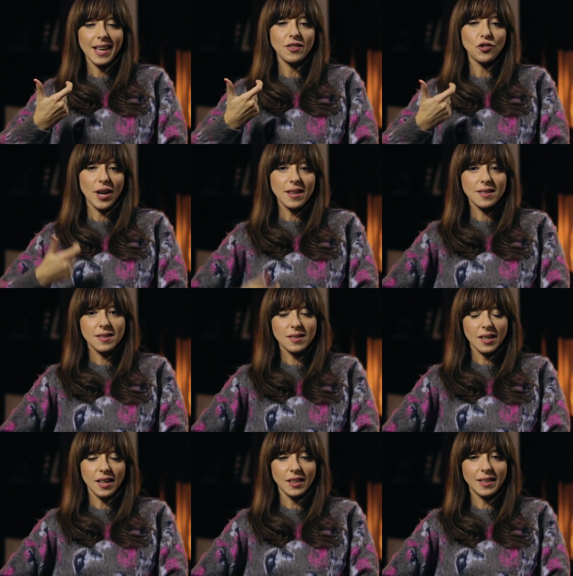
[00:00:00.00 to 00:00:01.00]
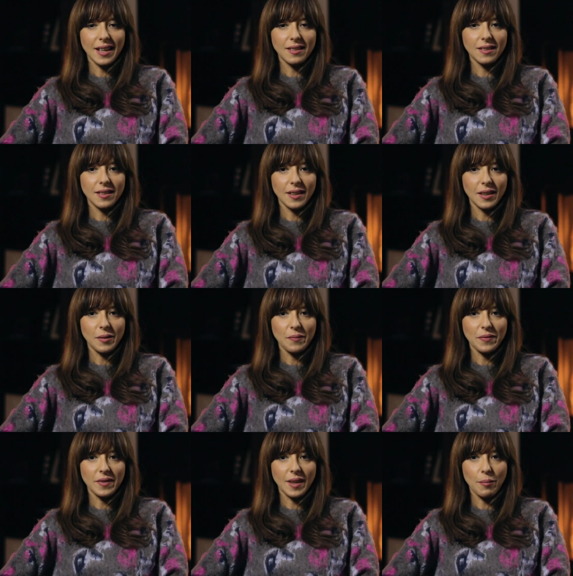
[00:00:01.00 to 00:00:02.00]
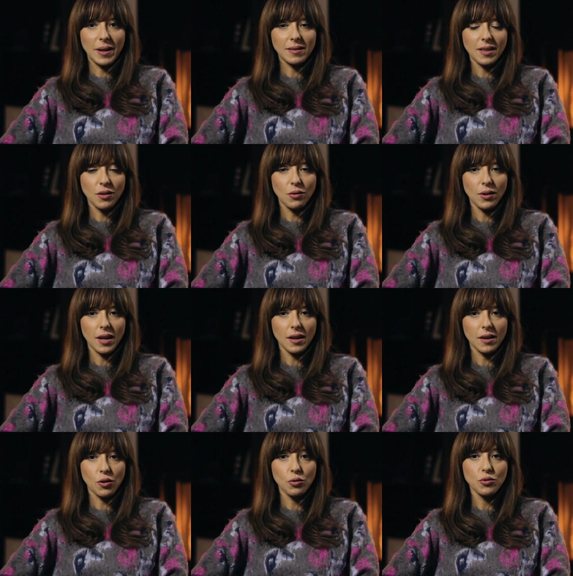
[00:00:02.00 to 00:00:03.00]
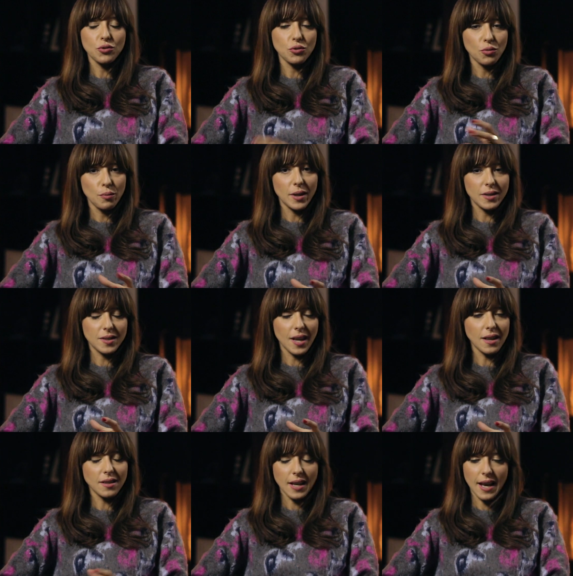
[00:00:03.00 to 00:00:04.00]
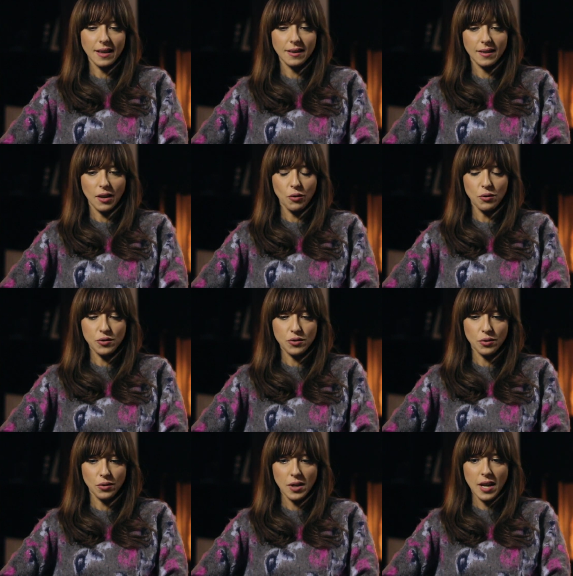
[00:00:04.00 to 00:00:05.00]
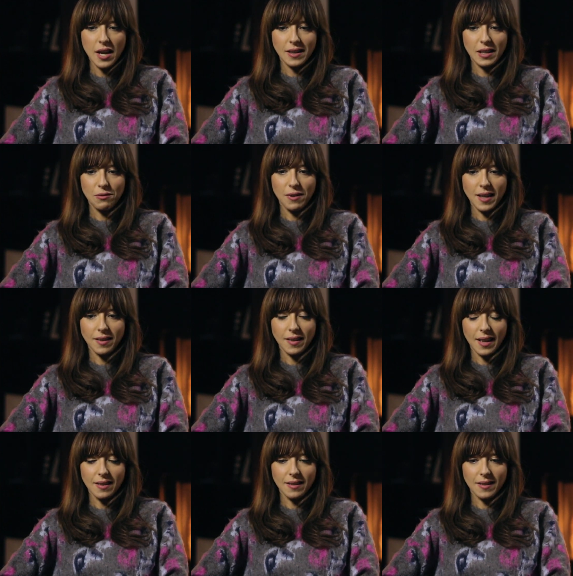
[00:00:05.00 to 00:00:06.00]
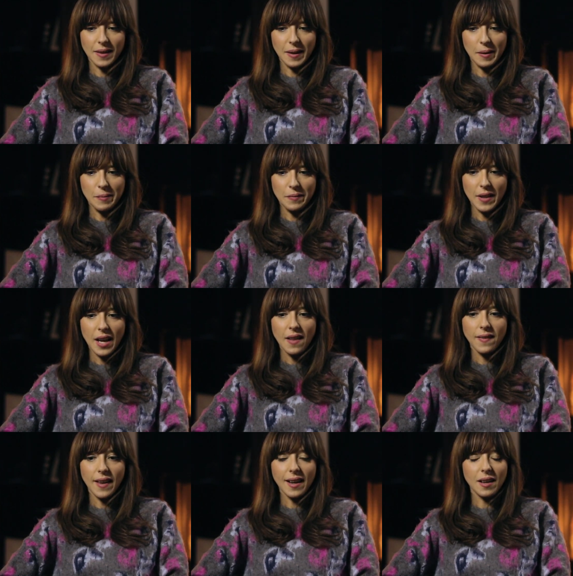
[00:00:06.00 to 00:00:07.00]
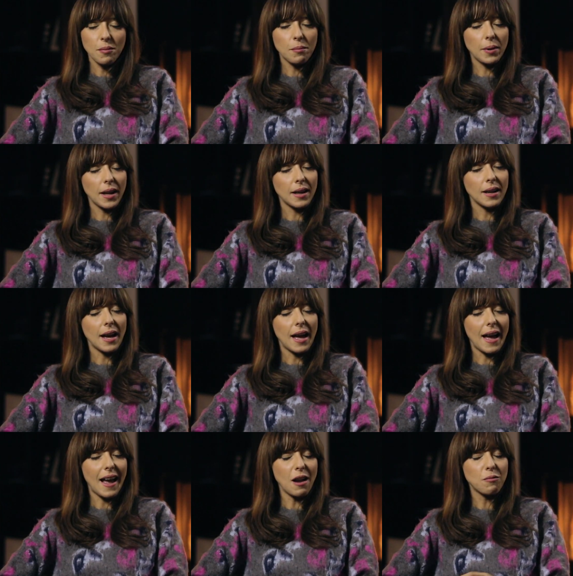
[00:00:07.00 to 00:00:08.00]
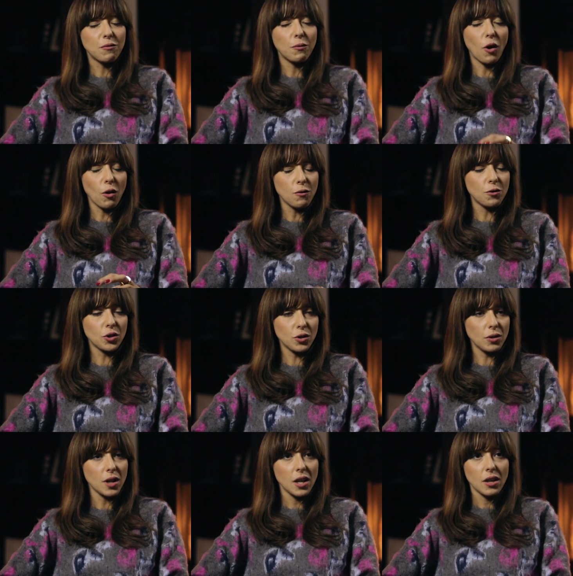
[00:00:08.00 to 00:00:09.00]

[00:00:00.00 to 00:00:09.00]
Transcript: addressed that particular consumer set, and also the fact that that campaign helped Volvo